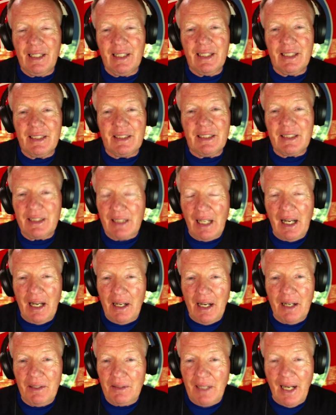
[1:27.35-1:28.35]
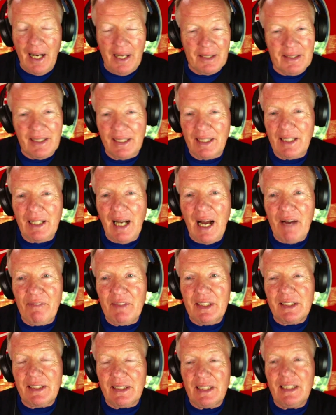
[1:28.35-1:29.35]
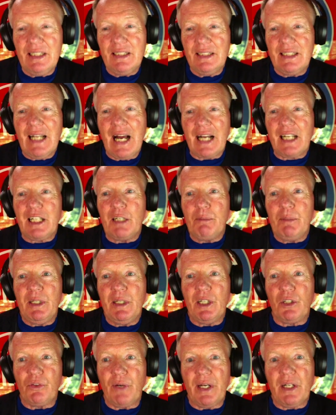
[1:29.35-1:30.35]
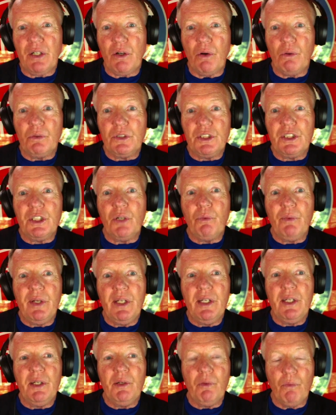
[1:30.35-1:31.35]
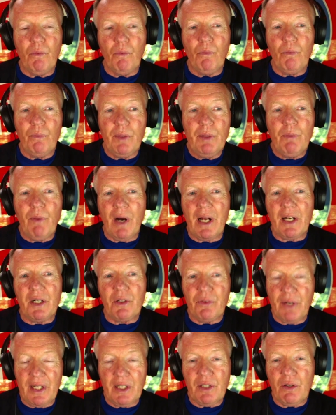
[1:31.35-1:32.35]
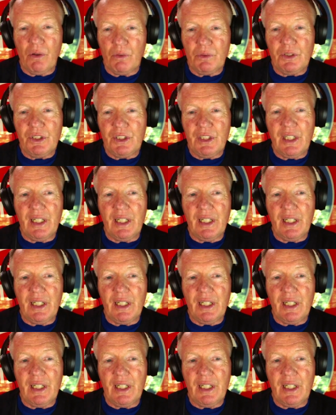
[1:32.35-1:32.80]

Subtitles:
it's, I think, obvious that he's not going to be a great coach. We want a great coach.